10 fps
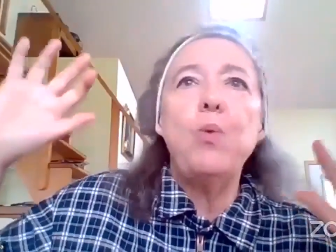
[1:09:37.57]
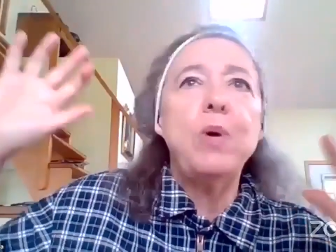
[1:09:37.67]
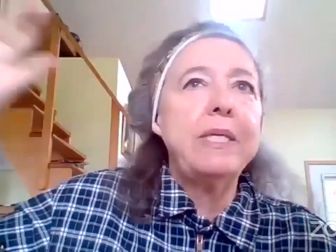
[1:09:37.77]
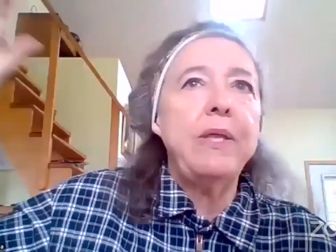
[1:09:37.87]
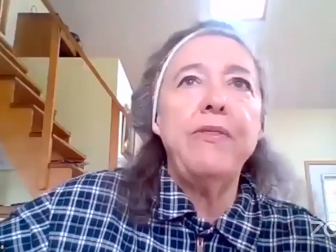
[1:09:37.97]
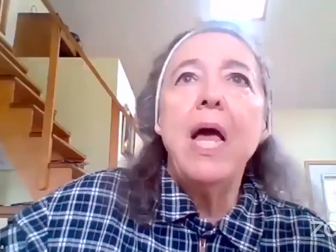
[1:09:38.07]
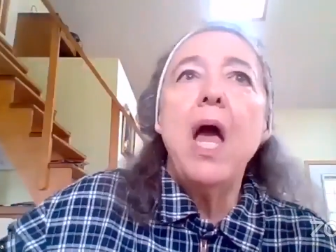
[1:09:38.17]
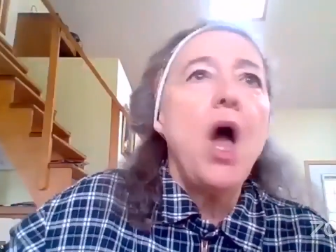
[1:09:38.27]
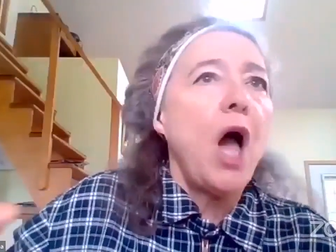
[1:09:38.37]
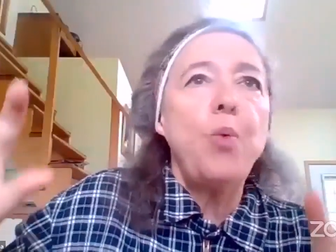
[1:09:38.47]
I
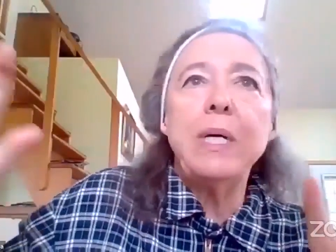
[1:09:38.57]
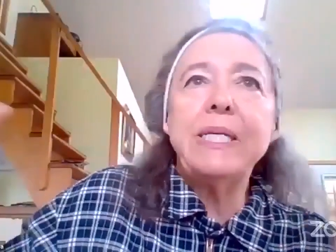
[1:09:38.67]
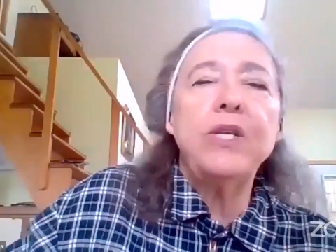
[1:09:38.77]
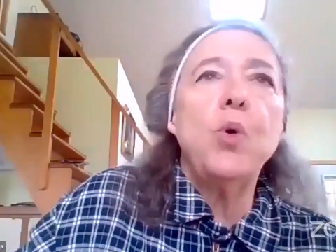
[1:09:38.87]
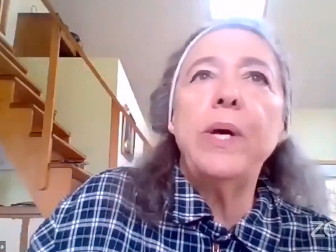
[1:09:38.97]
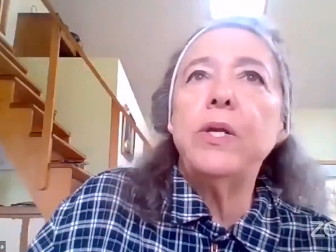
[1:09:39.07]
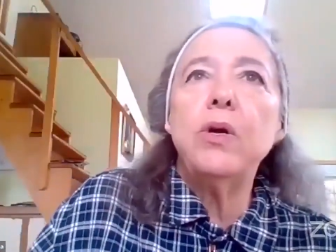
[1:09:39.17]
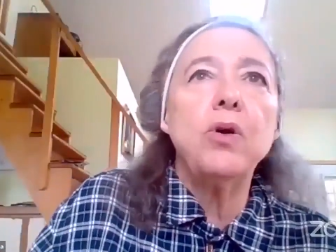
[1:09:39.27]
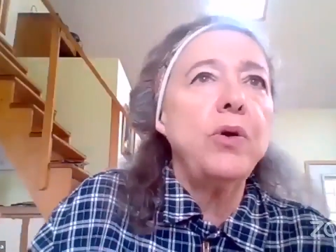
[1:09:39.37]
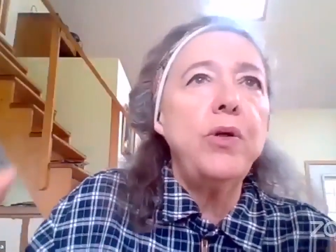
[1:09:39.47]
wasn't going to
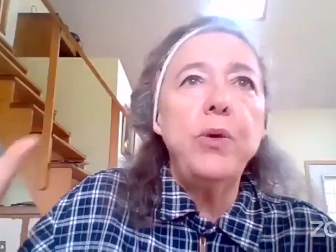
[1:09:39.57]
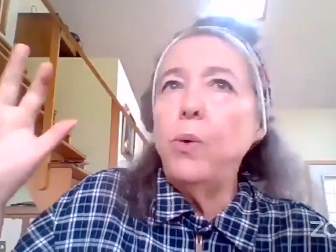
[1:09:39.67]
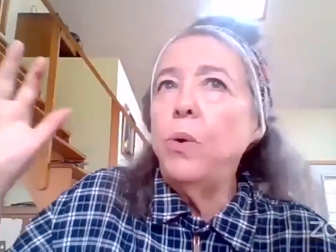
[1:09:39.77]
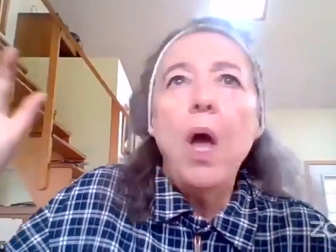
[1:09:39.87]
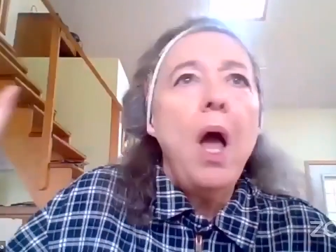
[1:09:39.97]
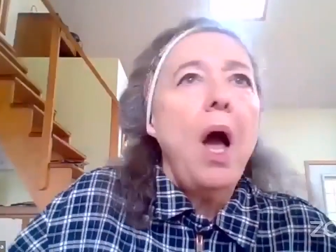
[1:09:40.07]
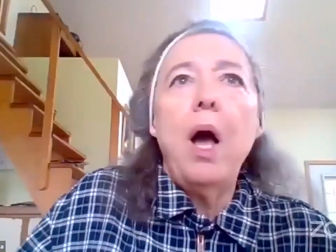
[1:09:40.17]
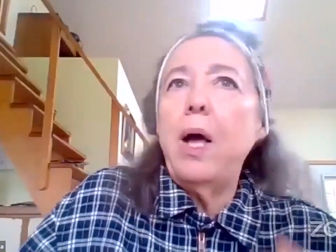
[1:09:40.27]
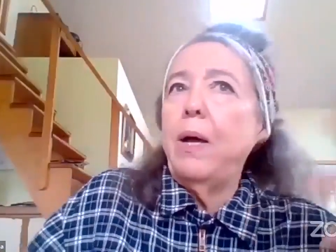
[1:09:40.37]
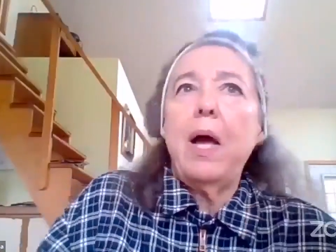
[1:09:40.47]
hurt you
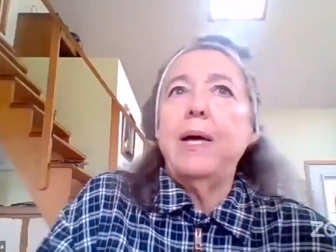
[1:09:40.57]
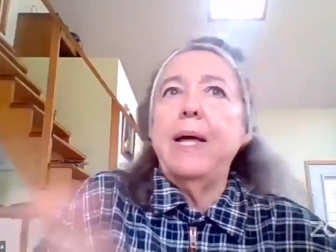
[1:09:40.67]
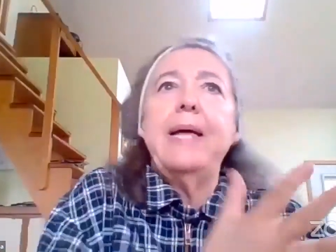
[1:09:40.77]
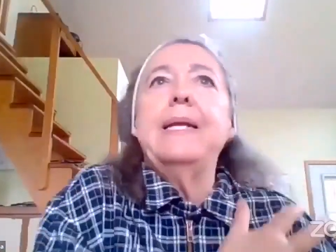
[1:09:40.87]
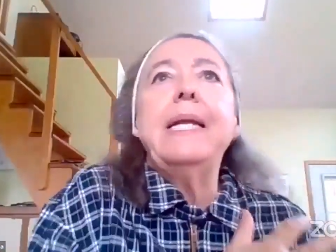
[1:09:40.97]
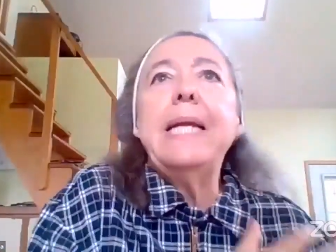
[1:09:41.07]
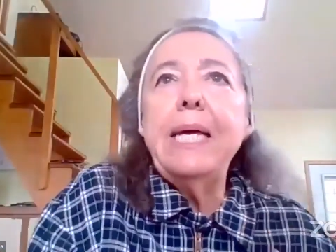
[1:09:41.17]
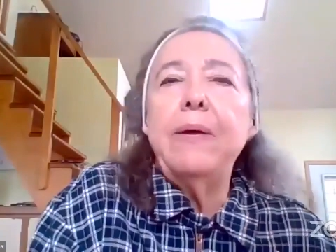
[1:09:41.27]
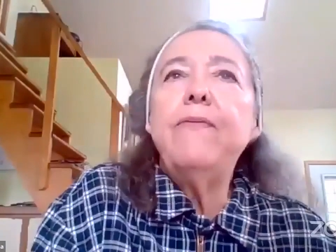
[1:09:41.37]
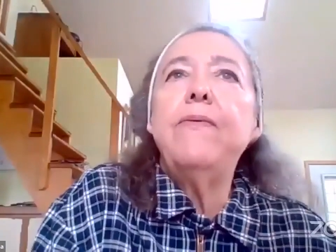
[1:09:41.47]
and
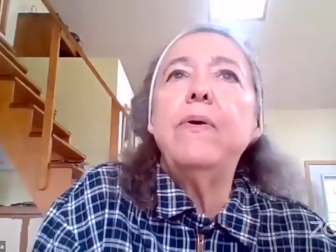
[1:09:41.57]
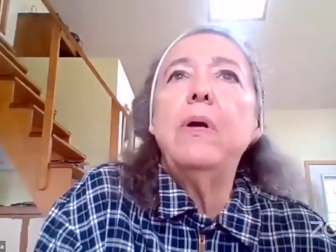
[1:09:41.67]
leave